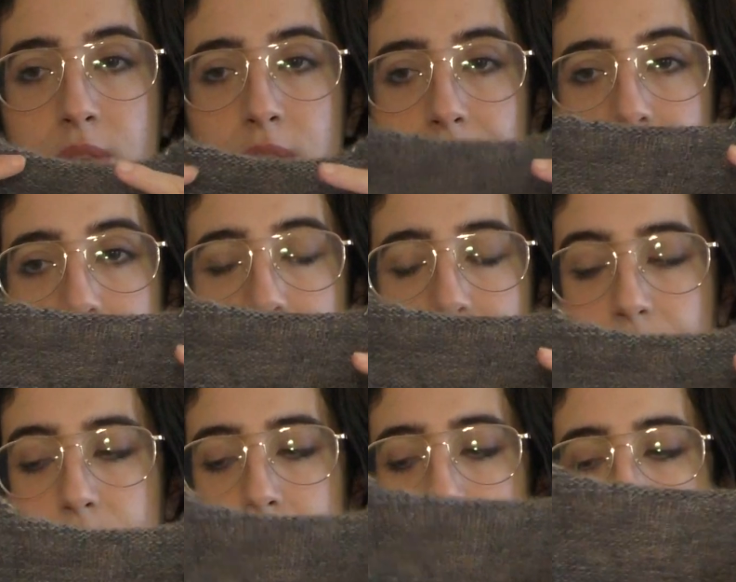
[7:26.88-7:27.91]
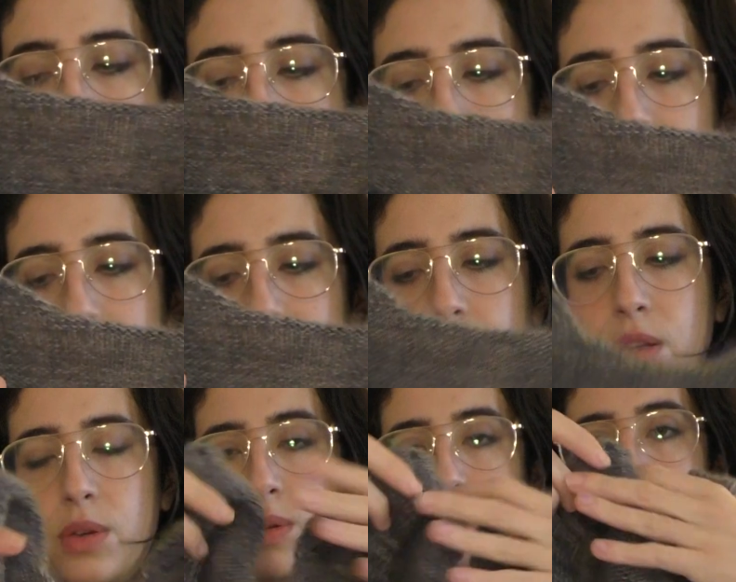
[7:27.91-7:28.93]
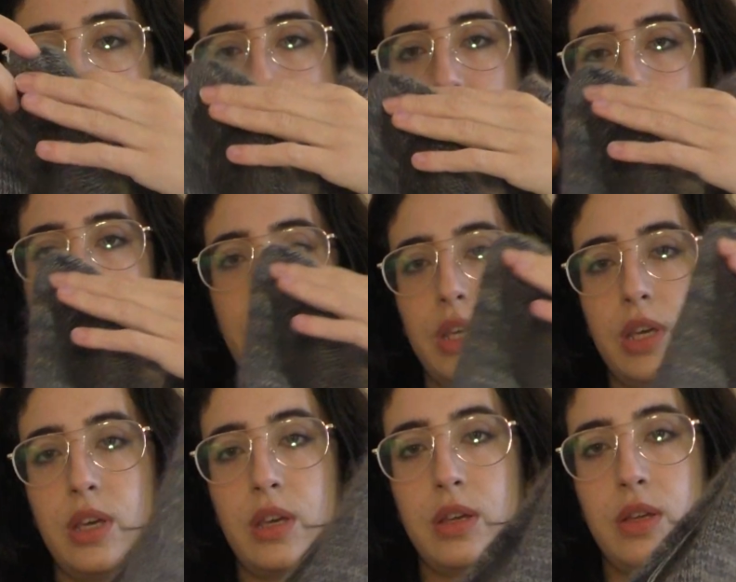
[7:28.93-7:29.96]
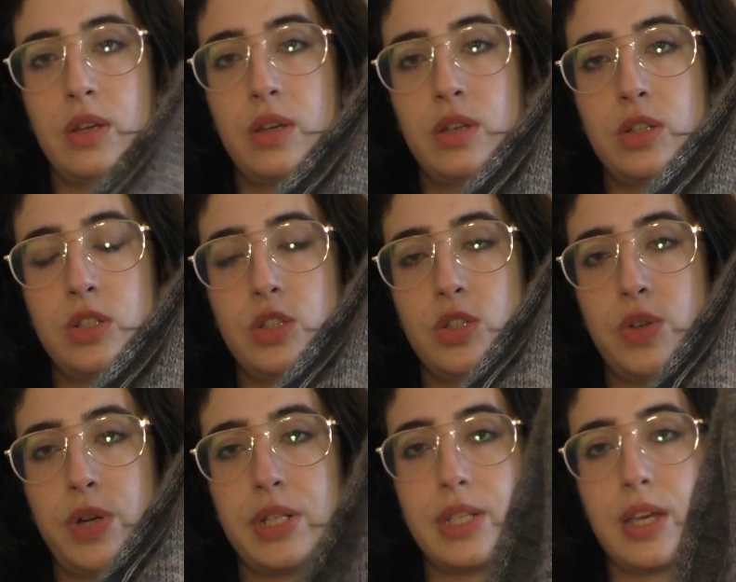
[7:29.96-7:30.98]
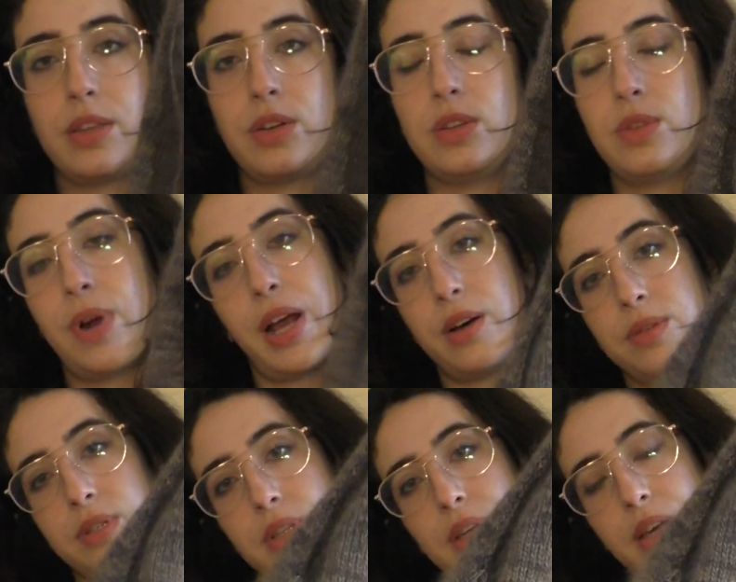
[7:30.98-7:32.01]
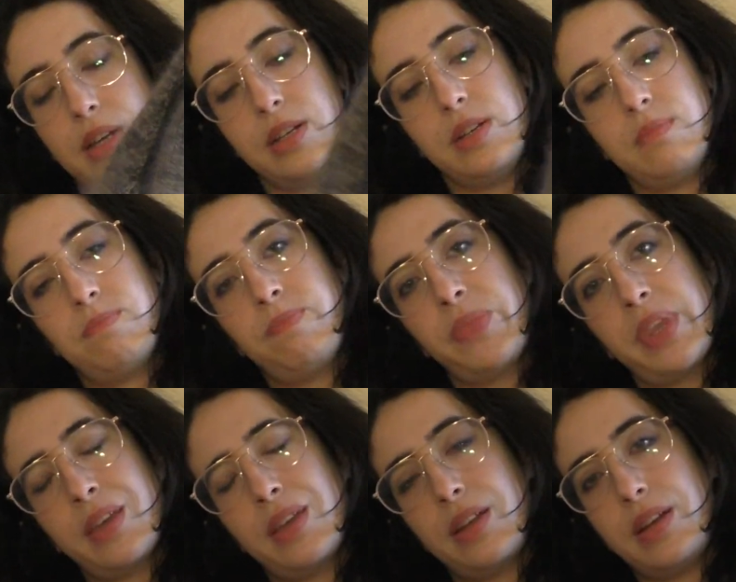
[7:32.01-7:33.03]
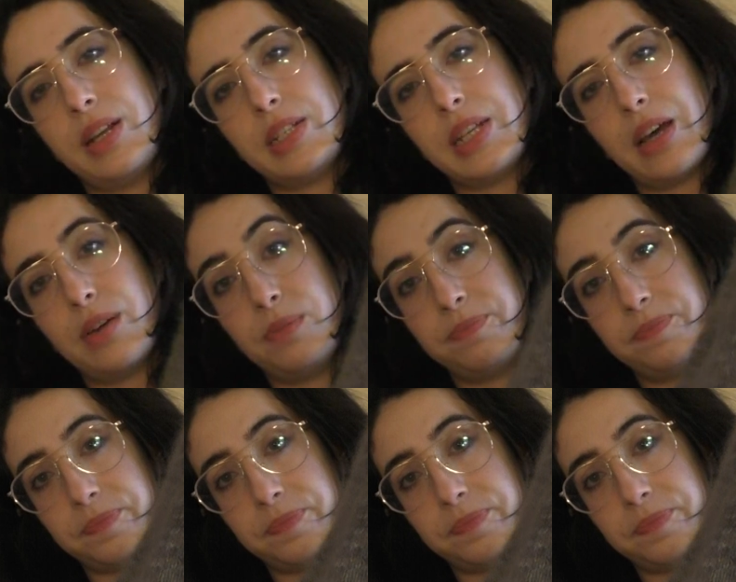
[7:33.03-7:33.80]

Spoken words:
down to the neckline, and then you eventually just join it together in the round and knit down.